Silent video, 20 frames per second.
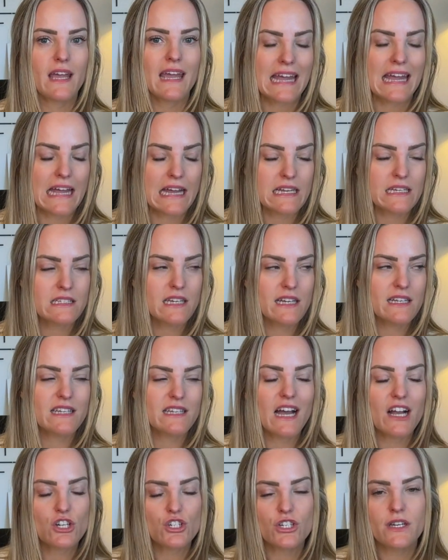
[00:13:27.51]
And it's
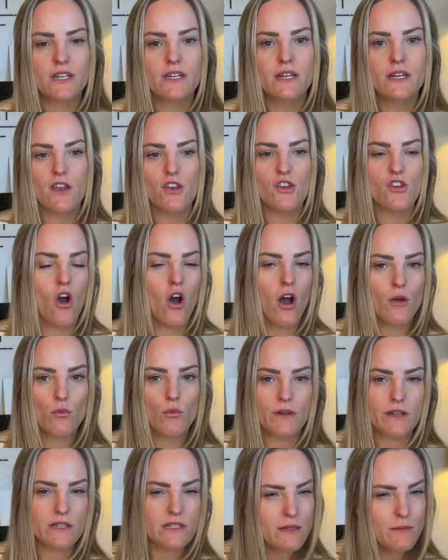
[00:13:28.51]
actually not
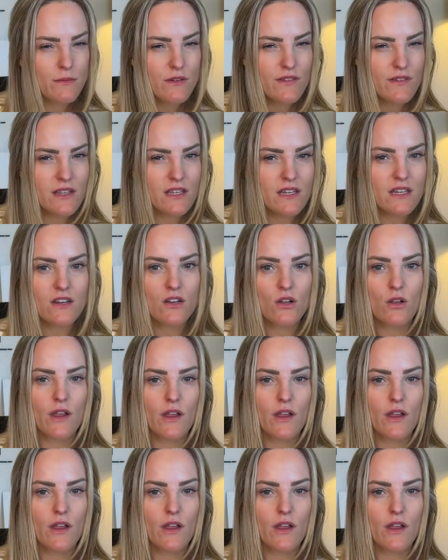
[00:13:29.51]
really moving the needle.